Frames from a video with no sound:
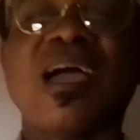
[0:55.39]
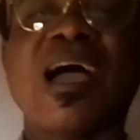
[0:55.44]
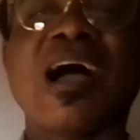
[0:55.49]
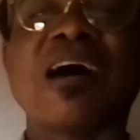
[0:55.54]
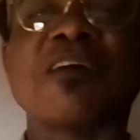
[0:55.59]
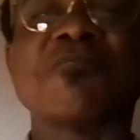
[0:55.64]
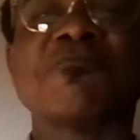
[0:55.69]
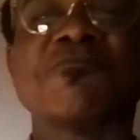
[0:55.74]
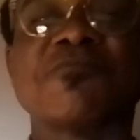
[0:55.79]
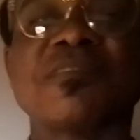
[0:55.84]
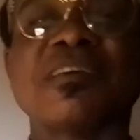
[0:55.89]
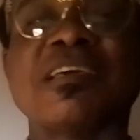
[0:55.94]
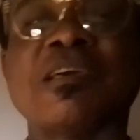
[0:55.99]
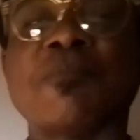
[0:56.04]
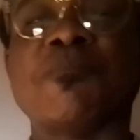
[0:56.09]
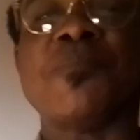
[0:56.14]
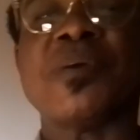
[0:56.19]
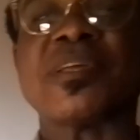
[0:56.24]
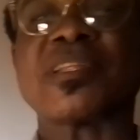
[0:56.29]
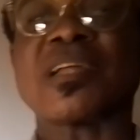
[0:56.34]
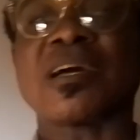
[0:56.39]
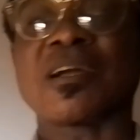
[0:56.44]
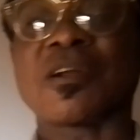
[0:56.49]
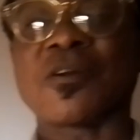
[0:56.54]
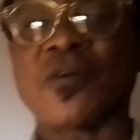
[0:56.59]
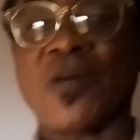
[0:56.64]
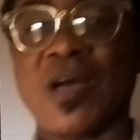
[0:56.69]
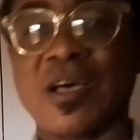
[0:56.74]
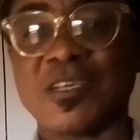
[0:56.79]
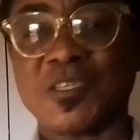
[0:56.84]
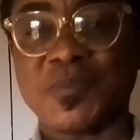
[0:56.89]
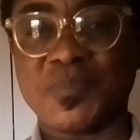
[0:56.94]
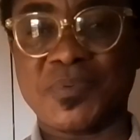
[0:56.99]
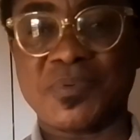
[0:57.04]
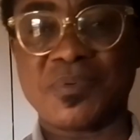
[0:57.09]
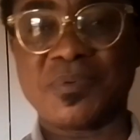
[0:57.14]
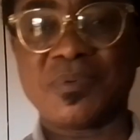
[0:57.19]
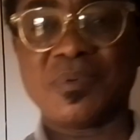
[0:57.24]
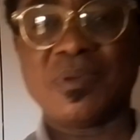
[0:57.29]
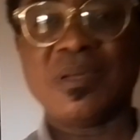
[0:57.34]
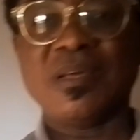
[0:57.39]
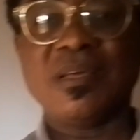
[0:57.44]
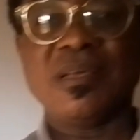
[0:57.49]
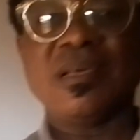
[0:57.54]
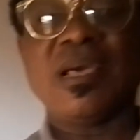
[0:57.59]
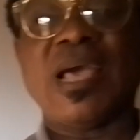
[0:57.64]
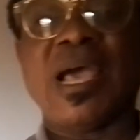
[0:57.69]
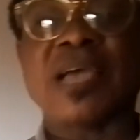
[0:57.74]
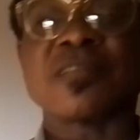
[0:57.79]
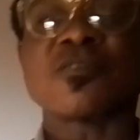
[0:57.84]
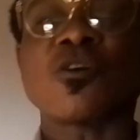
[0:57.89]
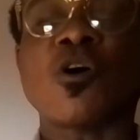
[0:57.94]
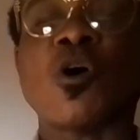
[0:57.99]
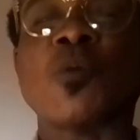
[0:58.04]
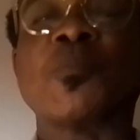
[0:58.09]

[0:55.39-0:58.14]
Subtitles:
have a better grasp and